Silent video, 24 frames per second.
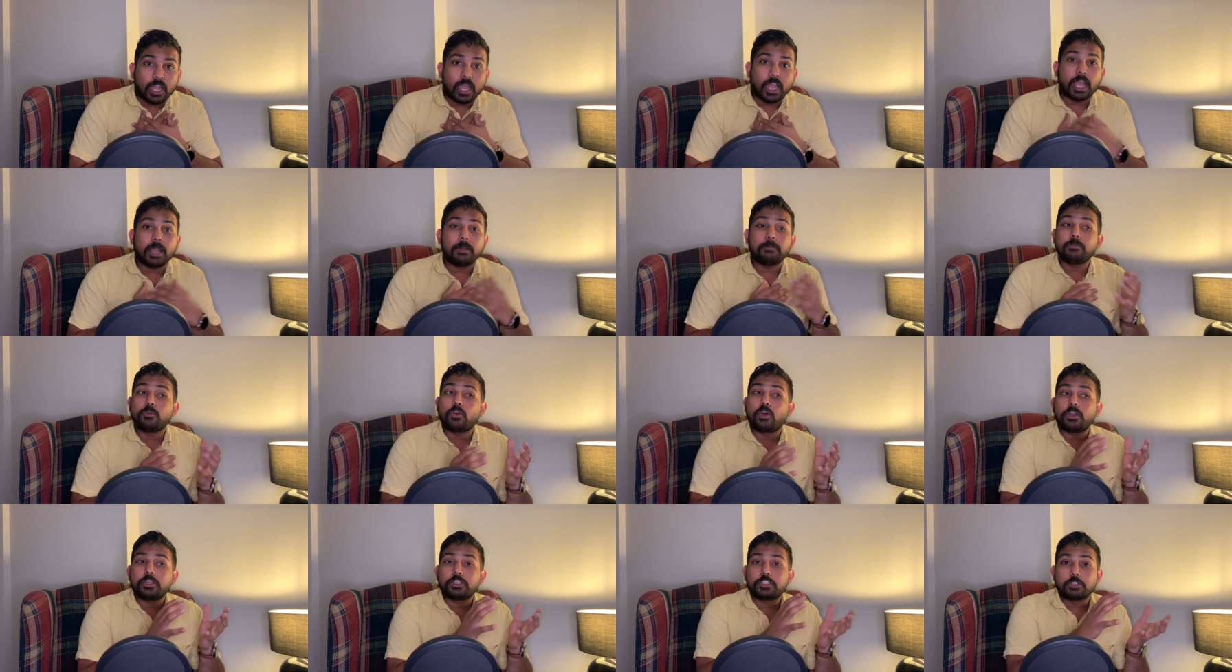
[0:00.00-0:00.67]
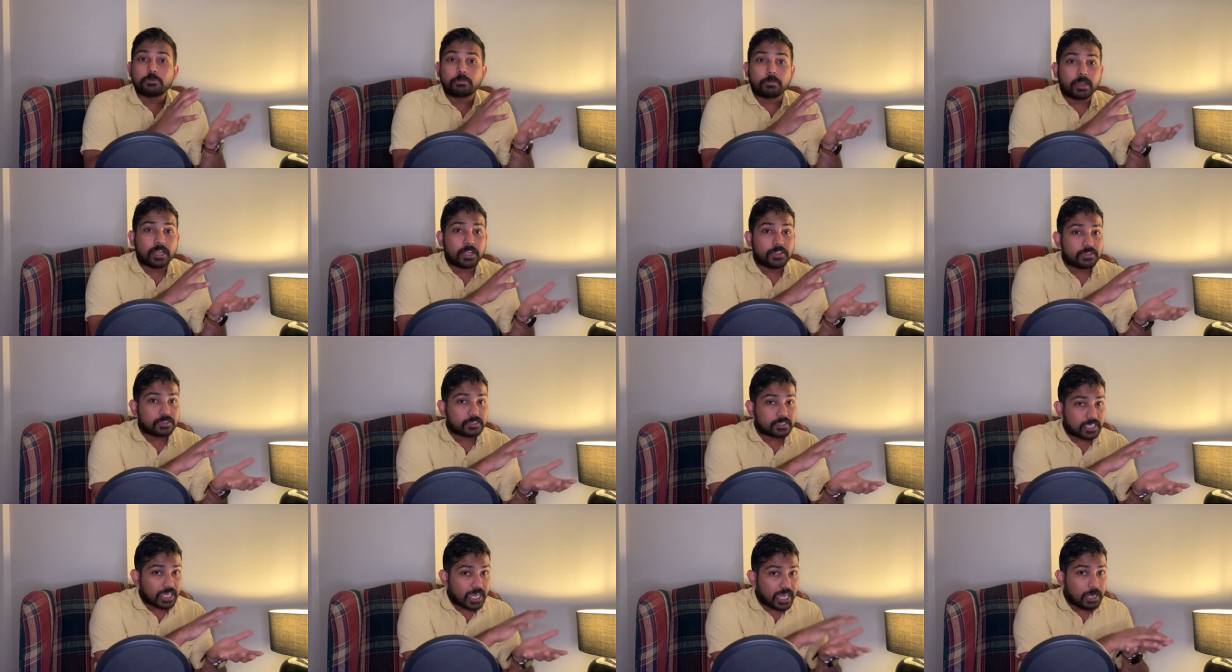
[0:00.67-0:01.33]
I'm going to buy
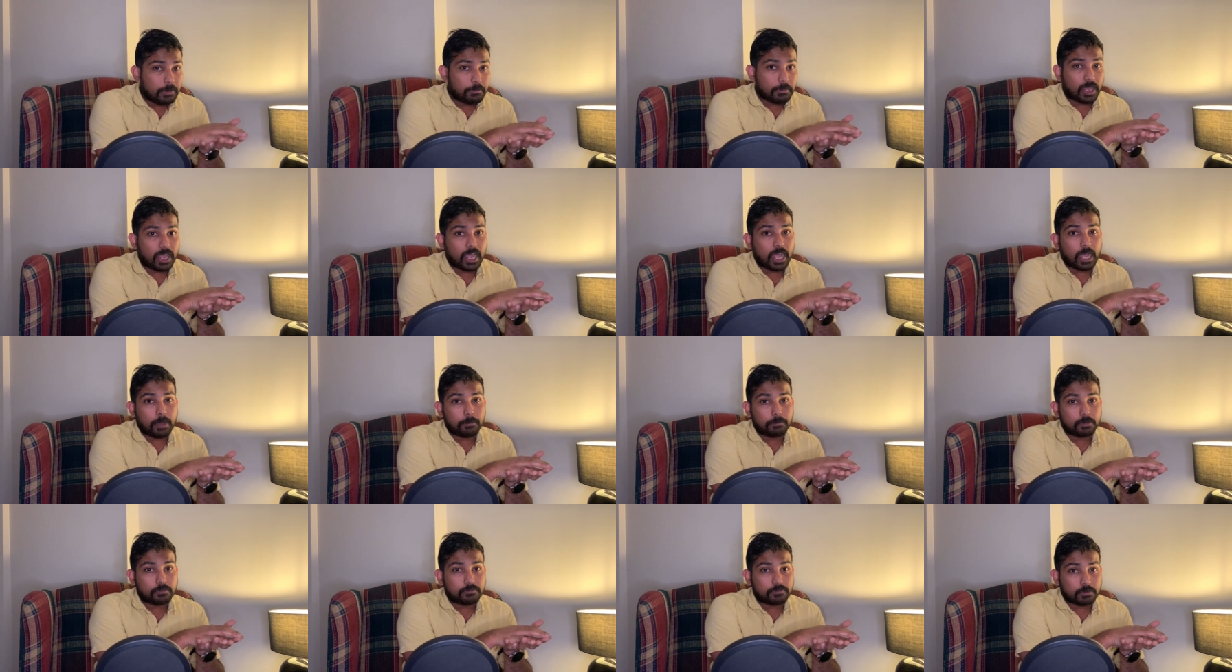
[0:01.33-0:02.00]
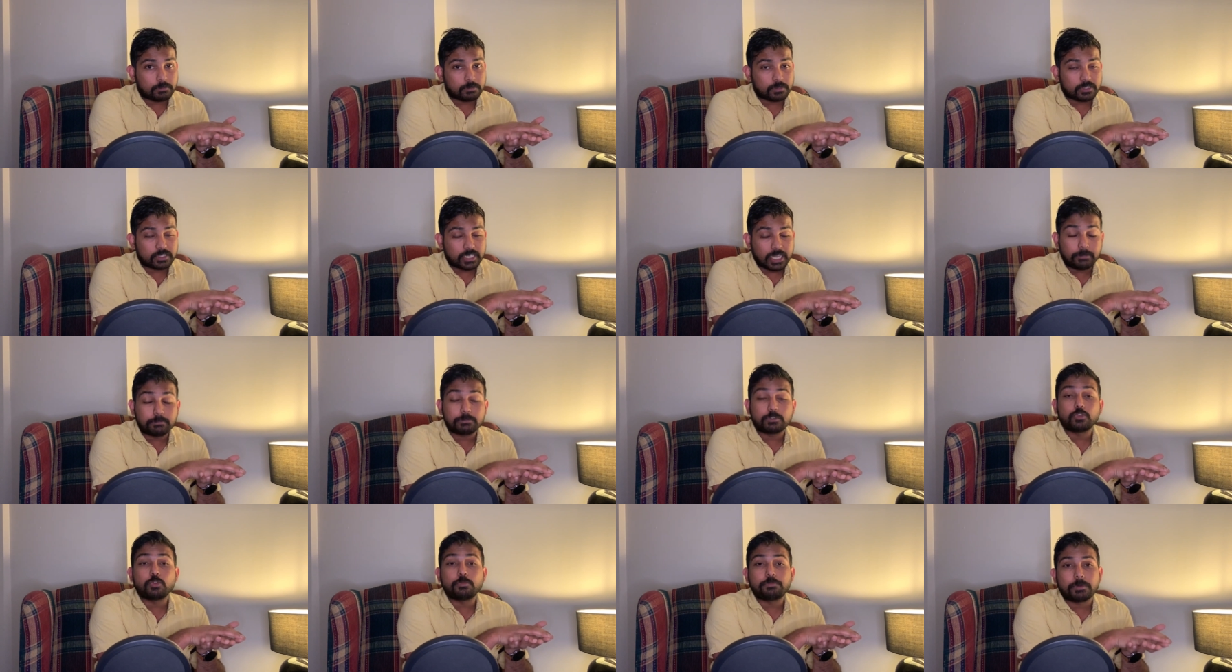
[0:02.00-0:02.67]
the same apple from the
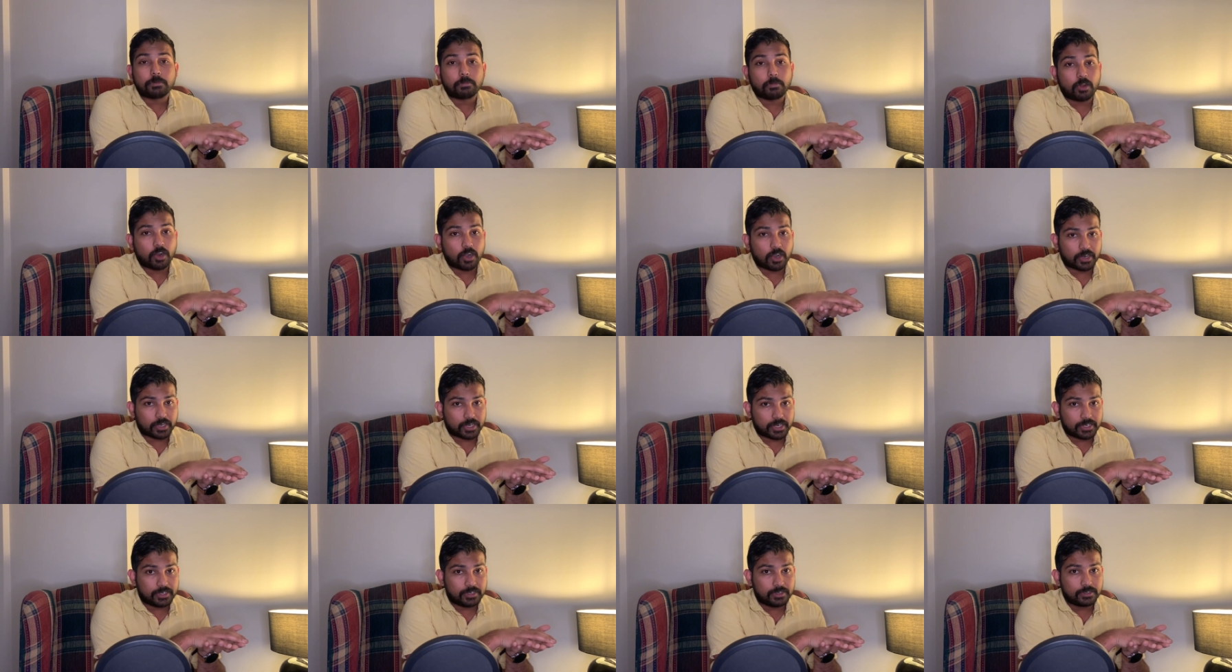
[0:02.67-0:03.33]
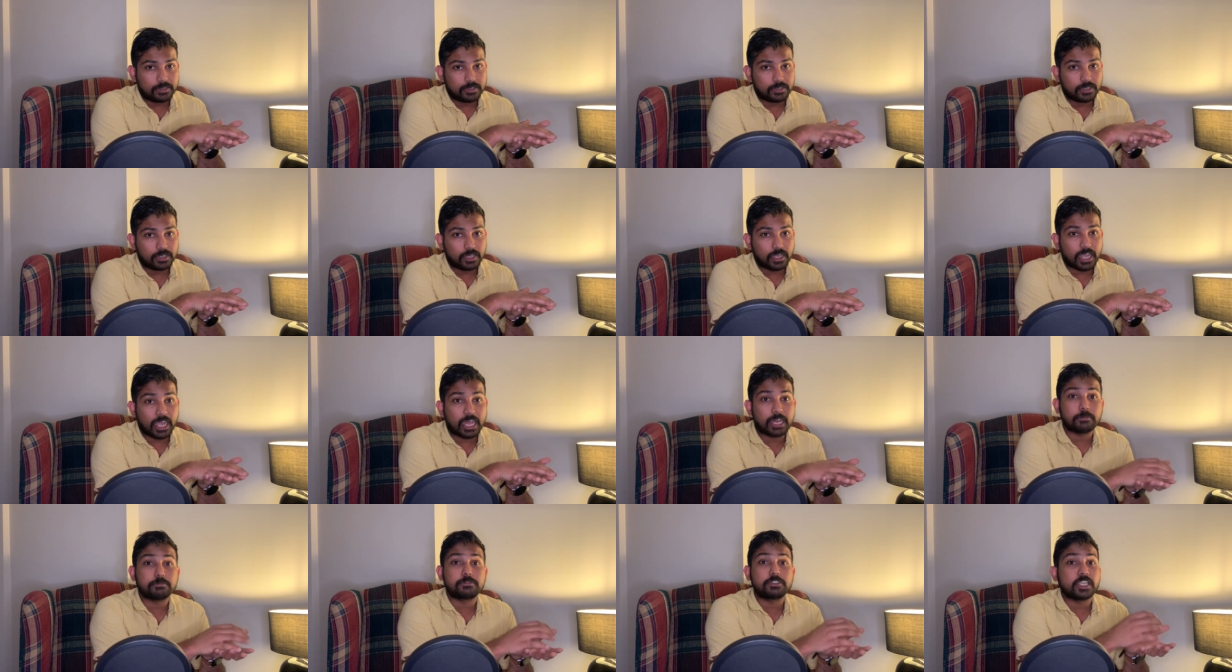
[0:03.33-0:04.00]
same supermarket.
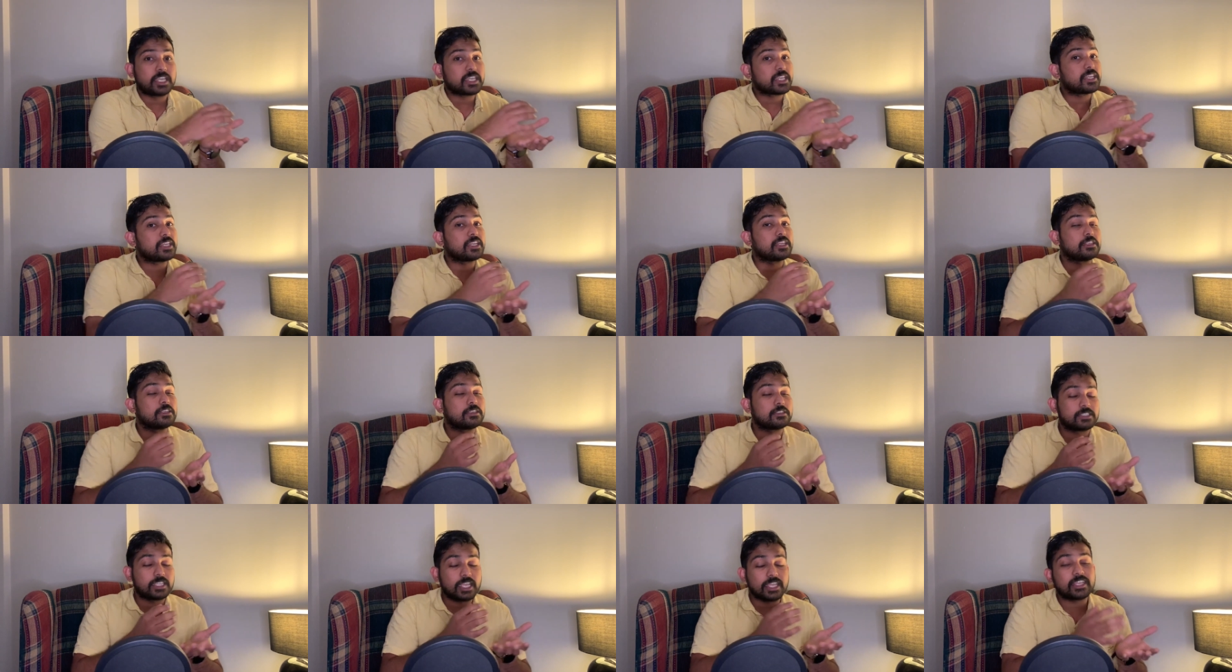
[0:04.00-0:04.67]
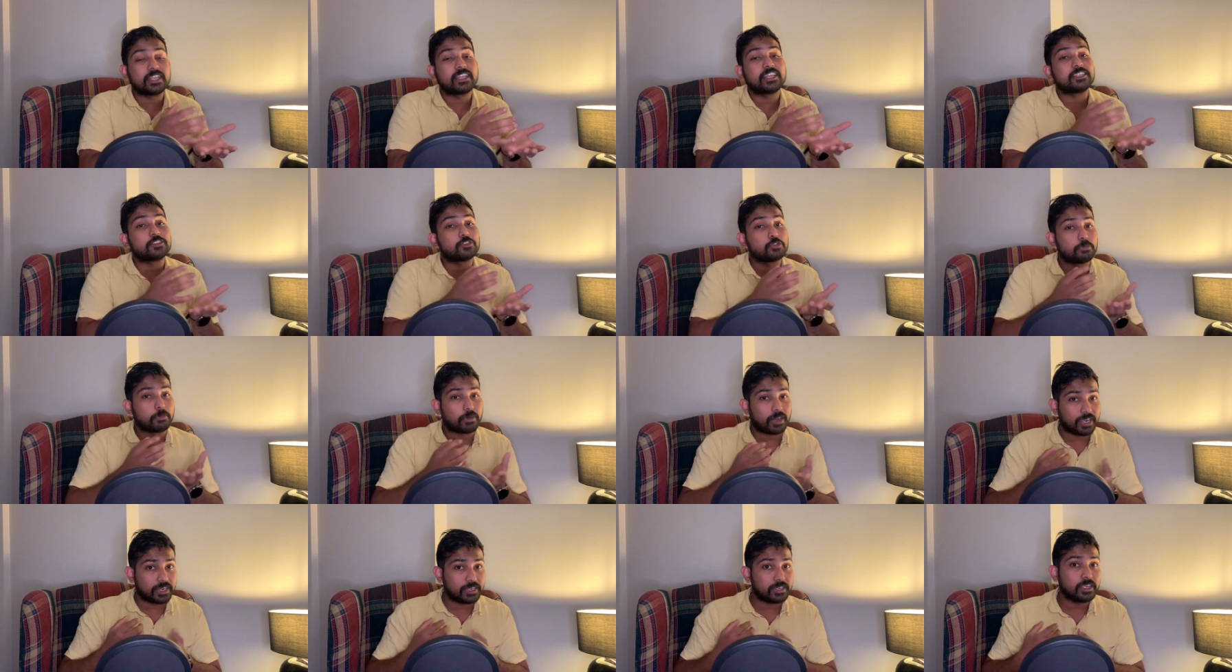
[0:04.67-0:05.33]
I'm taking it to
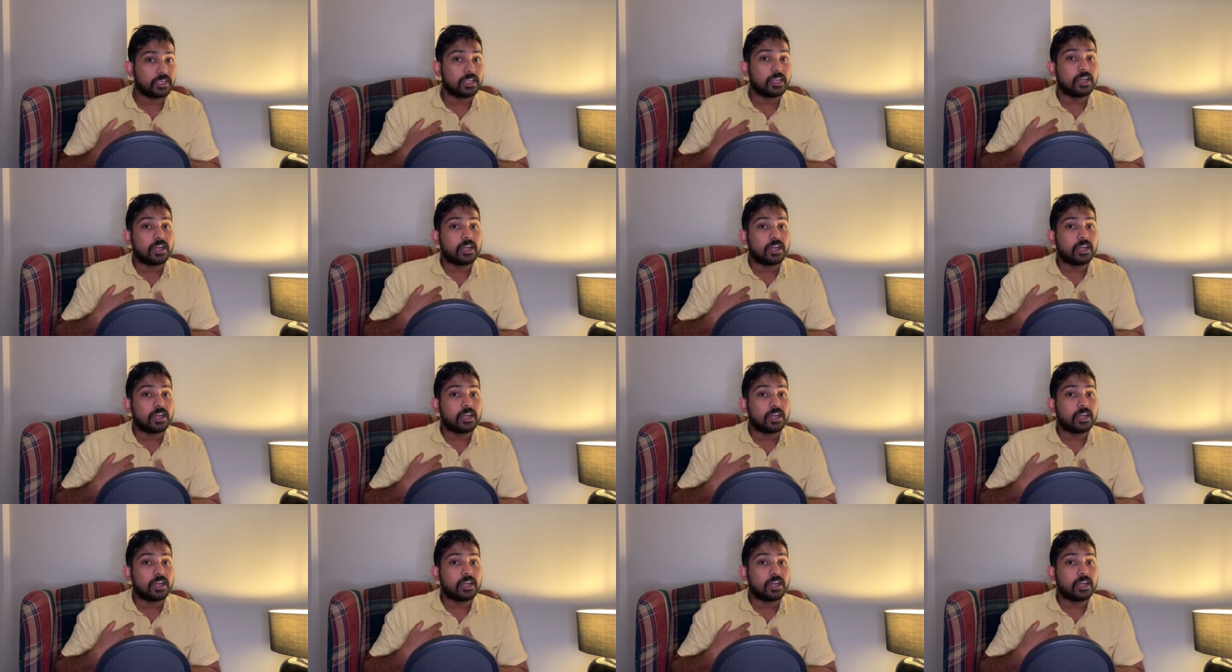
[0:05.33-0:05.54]
my